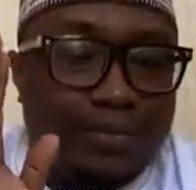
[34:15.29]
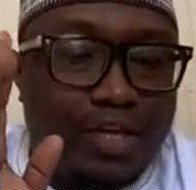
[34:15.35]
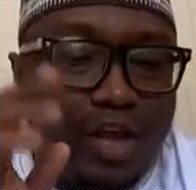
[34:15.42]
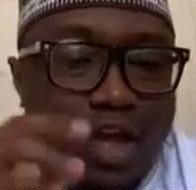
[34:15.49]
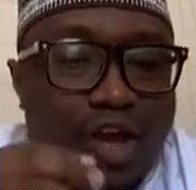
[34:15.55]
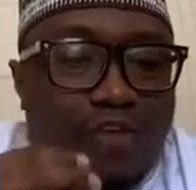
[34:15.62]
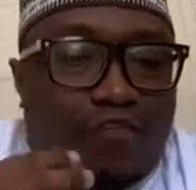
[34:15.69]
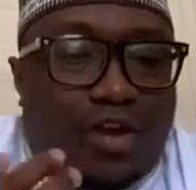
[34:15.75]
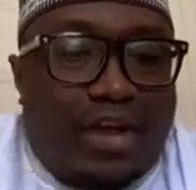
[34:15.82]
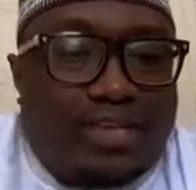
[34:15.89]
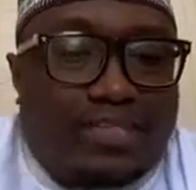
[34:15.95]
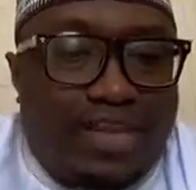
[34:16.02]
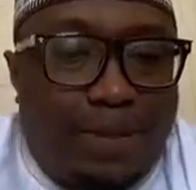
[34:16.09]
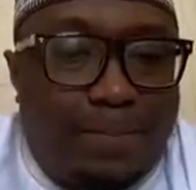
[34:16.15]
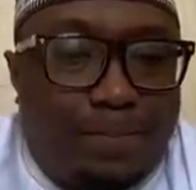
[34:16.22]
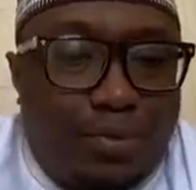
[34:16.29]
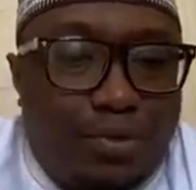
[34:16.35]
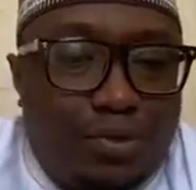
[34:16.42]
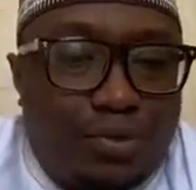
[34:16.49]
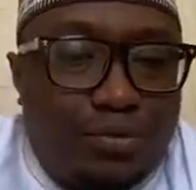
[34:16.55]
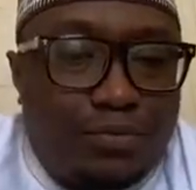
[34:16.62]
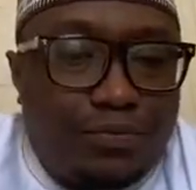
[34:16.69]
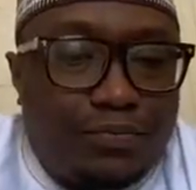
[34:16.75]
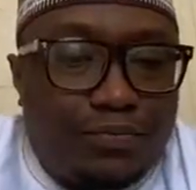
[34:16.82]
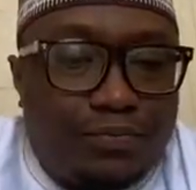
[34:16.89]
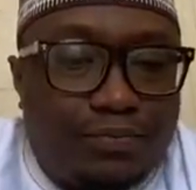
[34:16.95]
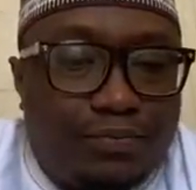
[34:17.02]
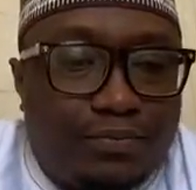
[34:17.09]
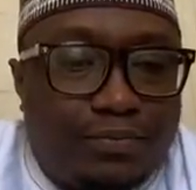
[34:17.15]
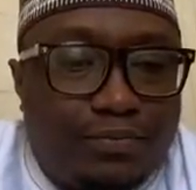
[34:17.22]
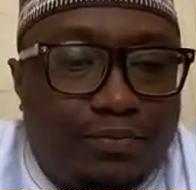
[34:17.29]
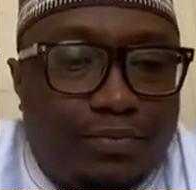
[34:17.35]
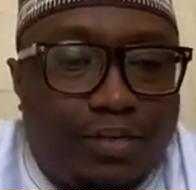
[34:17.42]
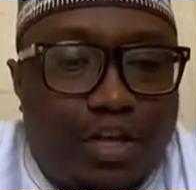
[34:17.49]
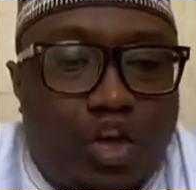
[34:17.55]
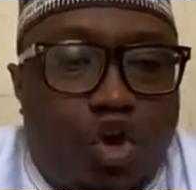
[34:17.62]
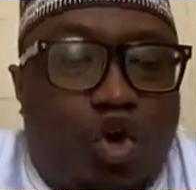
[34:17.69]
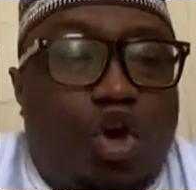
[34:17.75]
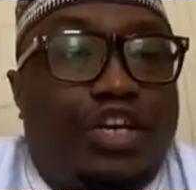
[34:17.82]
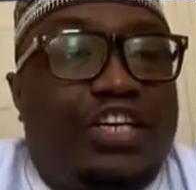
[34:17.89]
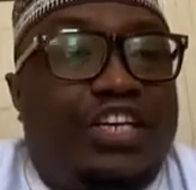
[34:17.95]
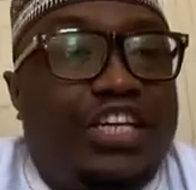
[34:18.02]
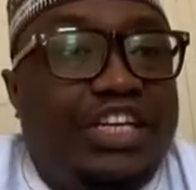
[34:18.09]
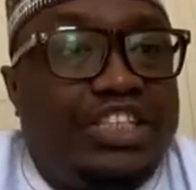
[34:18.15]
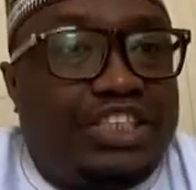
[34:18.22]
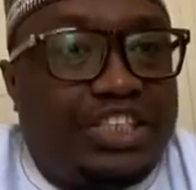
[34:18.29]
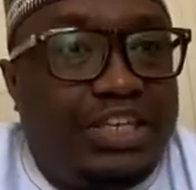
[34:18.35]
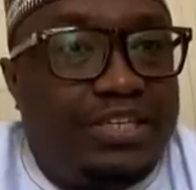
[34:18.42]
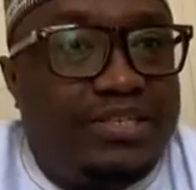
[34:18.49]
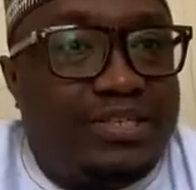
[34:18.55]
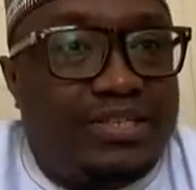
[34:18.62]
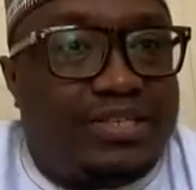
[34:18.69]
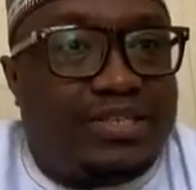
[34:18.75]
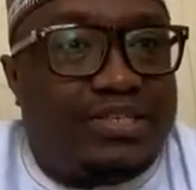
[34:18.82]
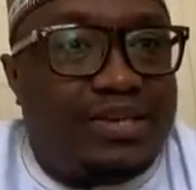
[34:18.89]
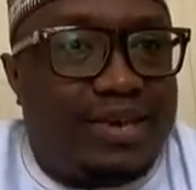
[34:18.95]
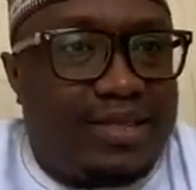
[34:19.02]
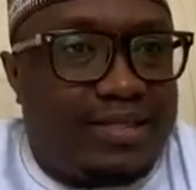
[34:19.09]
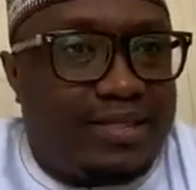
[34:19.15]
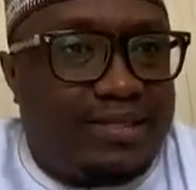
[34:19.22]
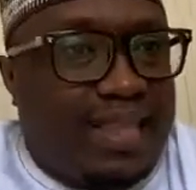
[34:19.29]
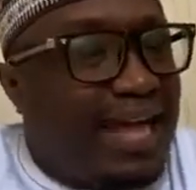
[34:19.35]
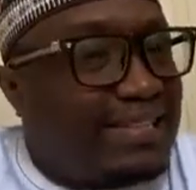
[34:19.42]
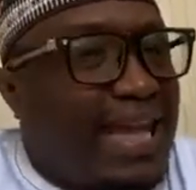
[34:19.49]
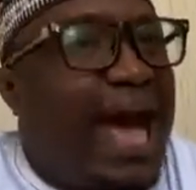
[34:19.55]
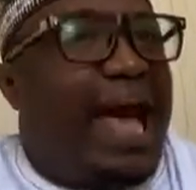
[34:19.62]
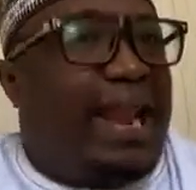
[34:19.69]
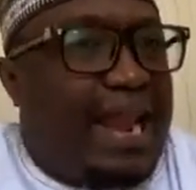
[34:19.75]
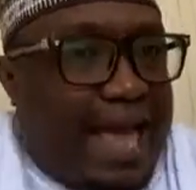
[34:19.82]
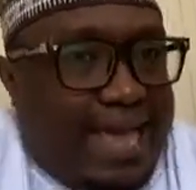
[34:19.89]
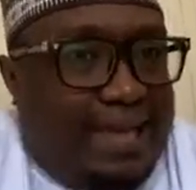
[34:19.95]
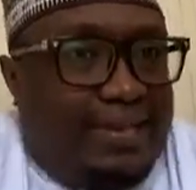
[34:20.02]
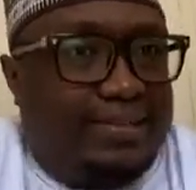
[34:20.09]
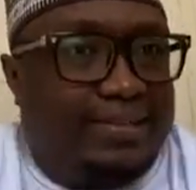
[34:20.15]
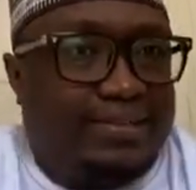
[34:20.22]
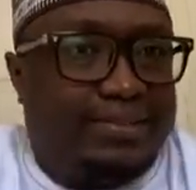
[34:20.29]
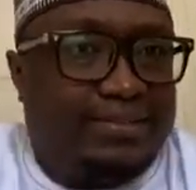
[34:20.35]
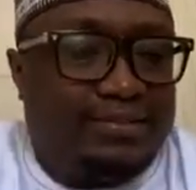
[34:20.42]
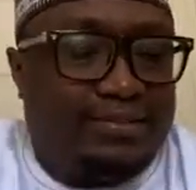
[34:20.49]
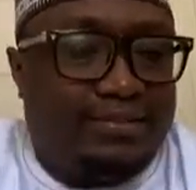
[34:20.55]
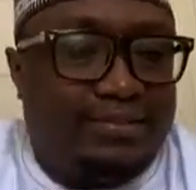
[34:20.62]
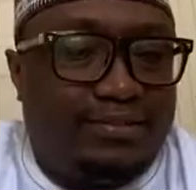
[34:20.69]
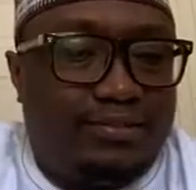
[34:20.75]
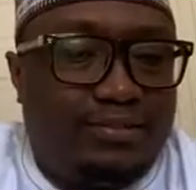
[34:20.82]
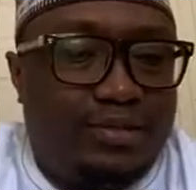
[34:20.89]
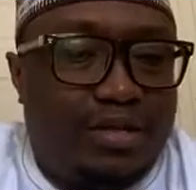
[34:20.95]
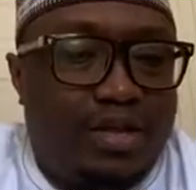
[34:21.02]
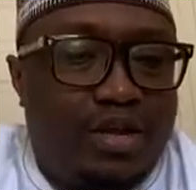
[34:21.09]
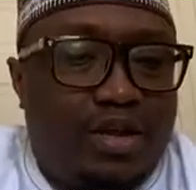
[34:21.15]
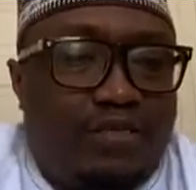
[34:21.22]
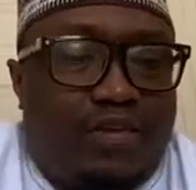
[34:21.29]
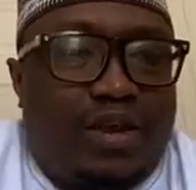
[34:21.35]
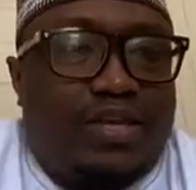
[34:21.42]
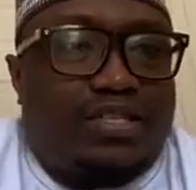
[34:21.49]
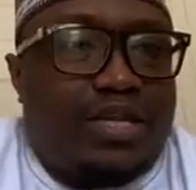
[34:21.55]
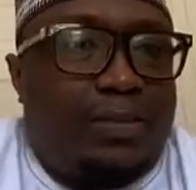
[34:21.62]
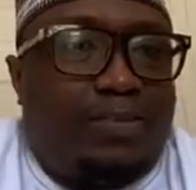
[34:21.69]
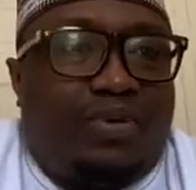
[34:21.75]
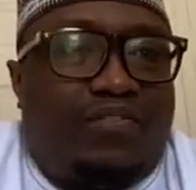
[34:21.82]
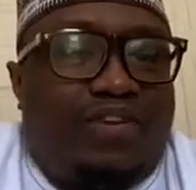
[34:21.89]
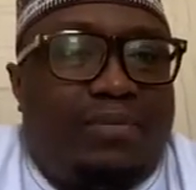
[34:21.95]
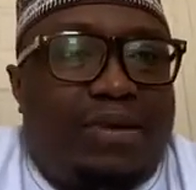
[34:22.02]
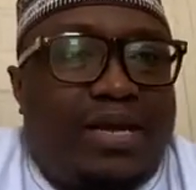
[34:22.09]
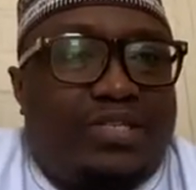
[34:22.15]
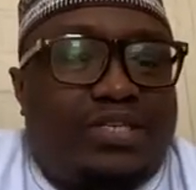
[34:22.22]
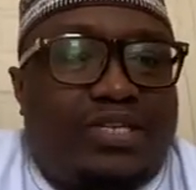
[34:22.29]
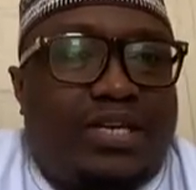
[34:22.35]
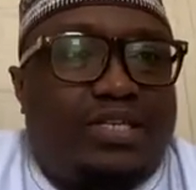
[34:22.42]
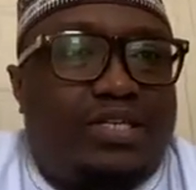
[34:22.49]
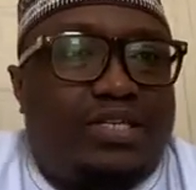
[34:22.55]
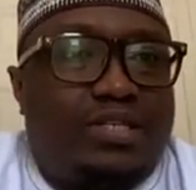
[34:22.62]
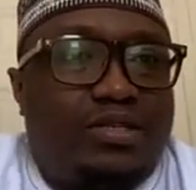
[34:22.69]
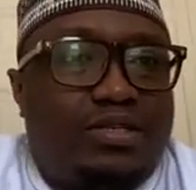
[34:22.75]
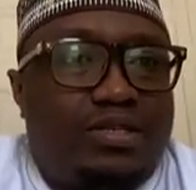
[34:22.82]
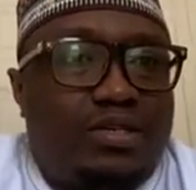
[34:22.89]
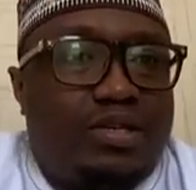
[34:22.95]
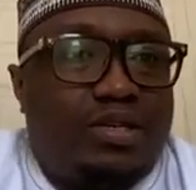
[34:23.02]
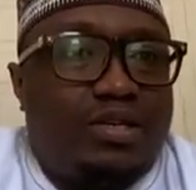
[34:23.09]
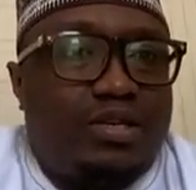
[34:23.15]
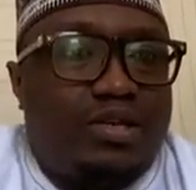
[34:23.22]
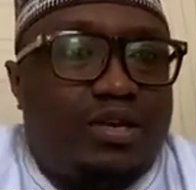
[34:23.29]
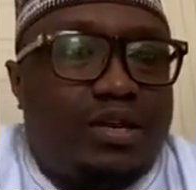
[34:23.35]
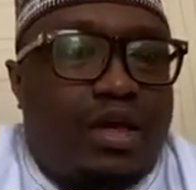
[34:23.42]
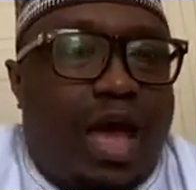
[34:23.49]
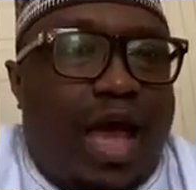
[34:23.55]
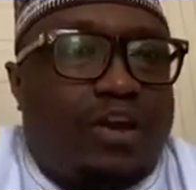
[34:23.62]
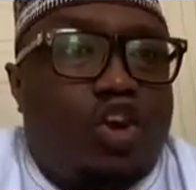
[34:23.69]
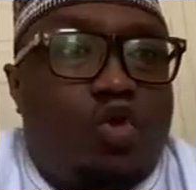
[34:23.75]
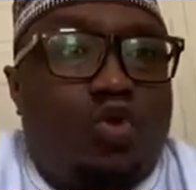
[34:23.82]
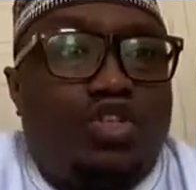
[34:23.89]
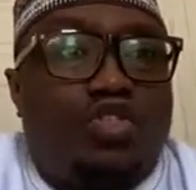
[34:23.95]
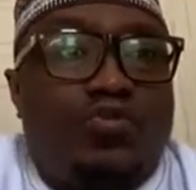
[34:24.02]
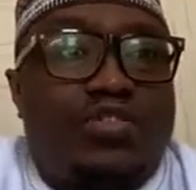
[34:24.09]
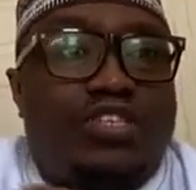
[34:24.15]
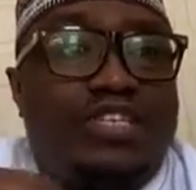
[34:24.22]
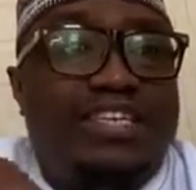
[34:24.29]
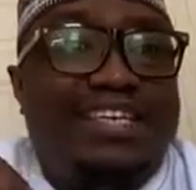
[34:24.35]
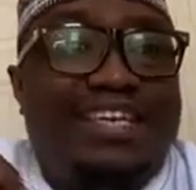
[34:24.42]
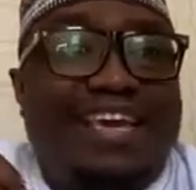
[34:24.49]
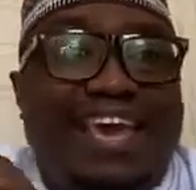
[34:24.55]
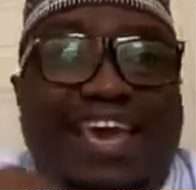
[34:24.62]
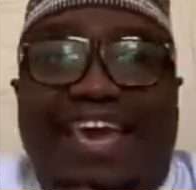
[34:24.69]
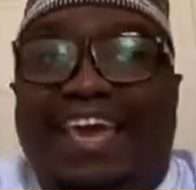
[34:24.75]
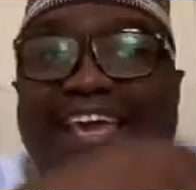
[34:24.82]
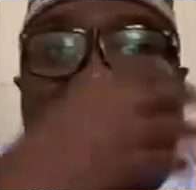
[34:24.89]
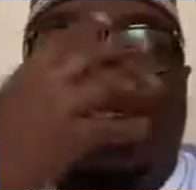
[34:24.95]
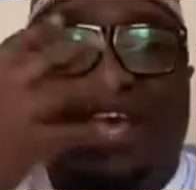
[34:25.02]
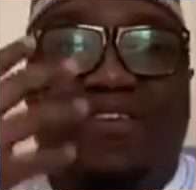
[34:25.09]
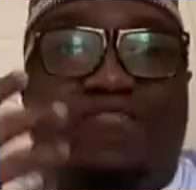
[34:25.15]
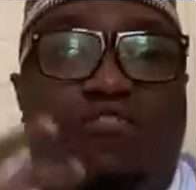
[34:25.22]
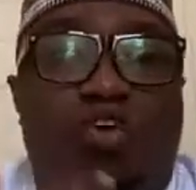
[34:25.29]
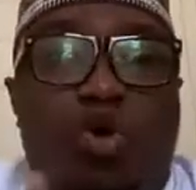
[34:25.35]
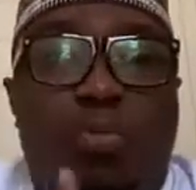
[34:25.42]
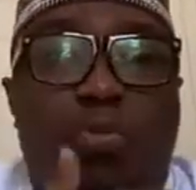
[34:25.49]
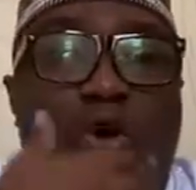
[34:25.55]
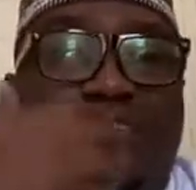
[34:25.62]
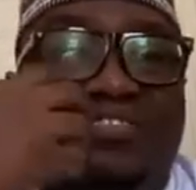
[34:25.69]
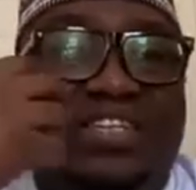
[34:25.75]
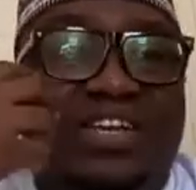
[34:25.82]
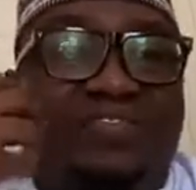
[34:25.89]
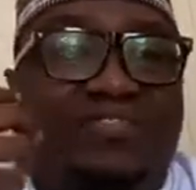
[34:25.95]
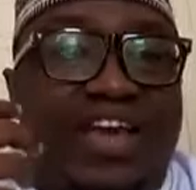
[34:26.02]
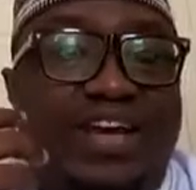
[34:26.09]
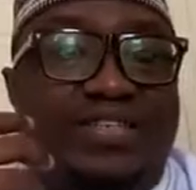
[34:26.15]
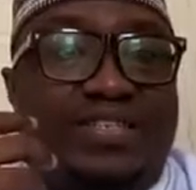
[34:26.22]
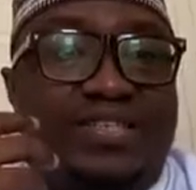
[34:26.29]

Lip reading: For example, conditions that are liked. For example, if a man says, I don't want to see any form of defect,